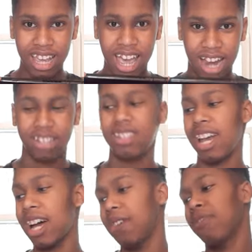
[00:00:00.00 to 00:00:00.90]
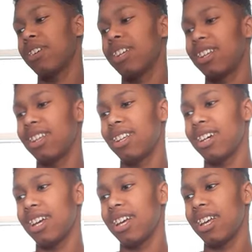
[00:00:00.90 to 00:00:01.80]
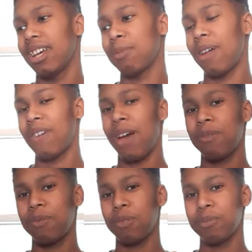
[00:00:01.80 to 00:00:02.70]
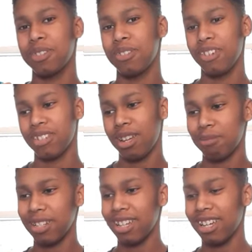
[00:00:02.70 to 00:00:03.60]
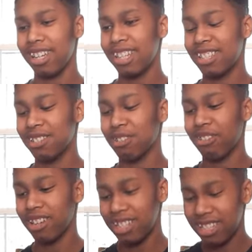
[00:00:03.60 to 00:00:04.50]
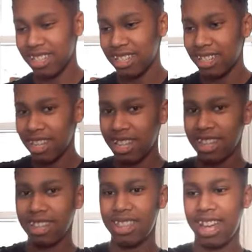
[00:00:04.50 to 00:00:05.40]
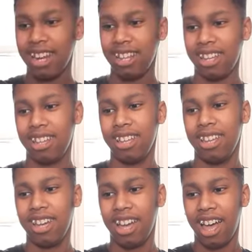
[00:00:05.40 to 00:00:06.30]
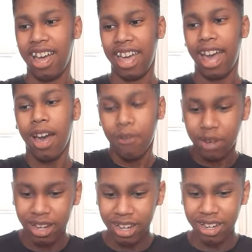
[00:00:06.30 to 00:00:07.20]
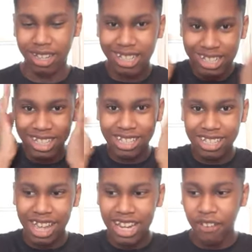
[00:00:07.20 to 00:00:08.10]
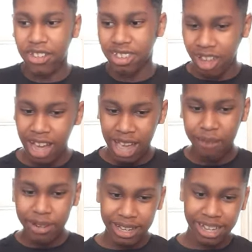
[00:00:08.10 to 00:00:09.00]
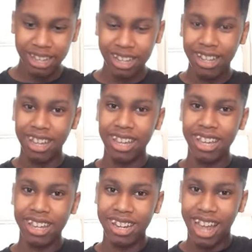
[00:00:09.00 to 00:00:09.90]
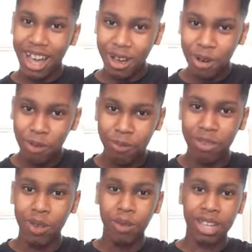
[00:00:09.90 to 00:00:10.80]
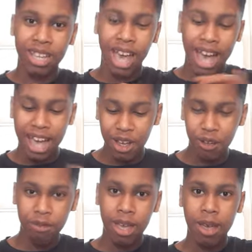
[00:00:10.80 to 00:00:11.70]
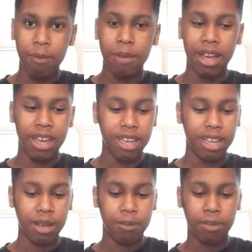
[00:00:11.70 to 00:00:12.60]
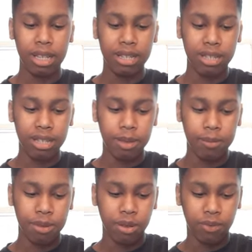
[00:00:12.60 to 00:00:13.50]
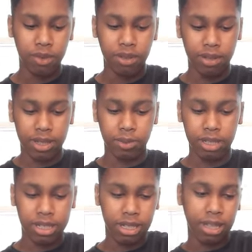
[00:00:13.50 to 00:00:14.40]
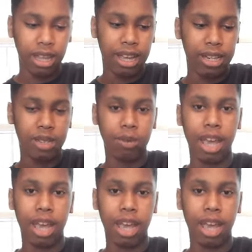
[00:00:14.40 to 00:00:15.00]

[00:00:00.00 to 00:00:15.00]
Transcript: I actually have one. I mean, I've had one for almost two years now, but it's still crazy that I have one because it's just I never thought I would, and now we have my amazing, beautiful switch lights.